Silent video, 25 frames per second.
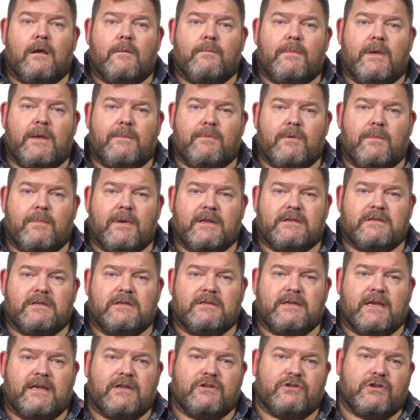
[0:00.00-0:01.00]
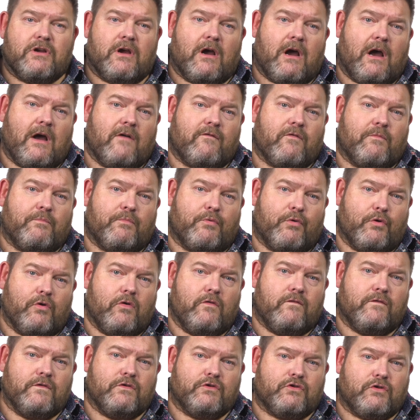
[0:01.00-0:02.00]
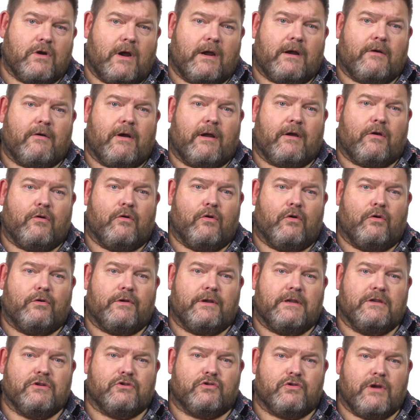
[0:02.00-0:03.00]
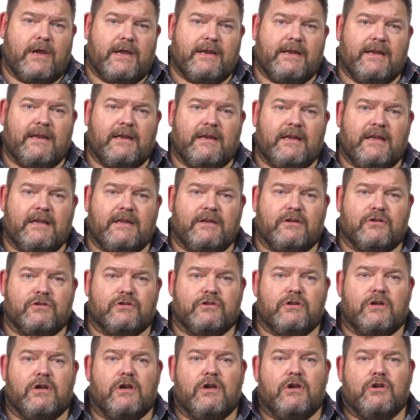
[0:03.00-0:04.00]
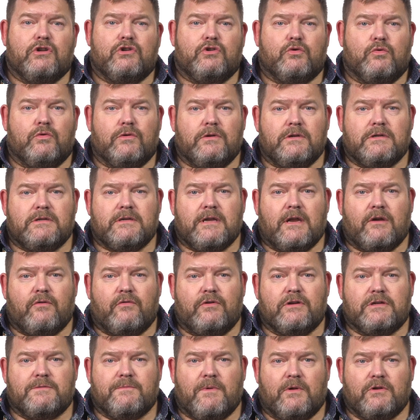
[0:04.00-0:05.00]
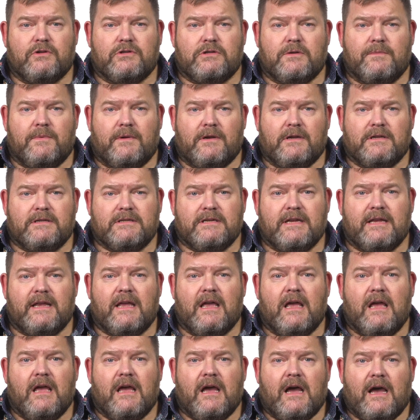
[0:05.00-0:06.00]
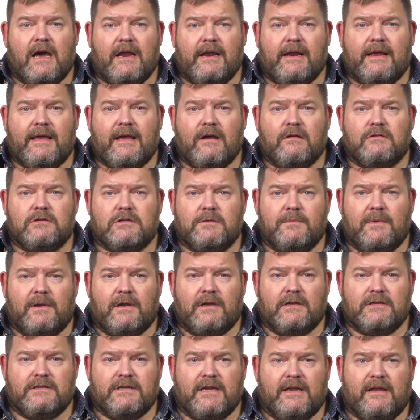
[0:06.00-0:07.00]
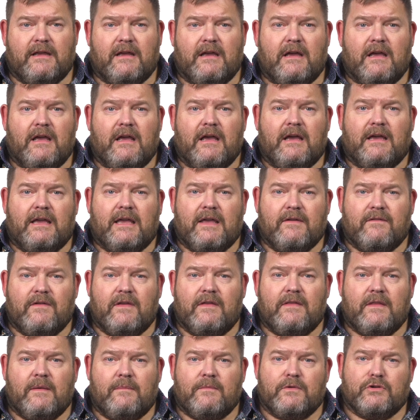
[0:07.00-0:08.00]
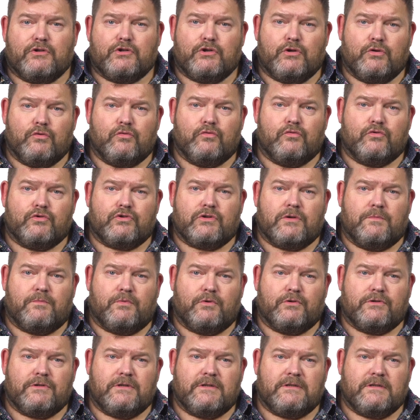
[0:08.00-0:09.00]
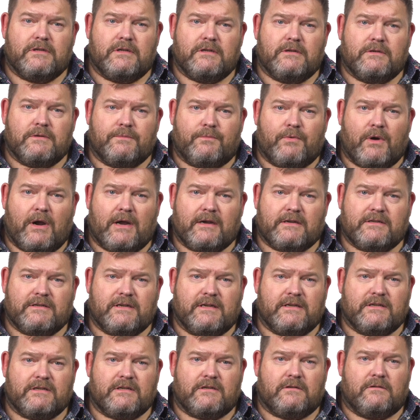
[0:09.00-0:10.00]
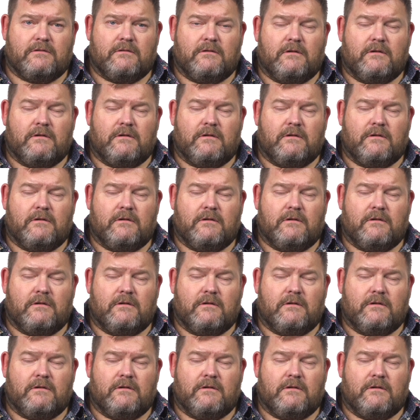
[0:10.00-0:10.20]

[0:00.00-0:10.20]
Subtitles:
People Matters HR have a proven track record in training leaders to understand responsibility and accountability, giving them the tools to put it into practice.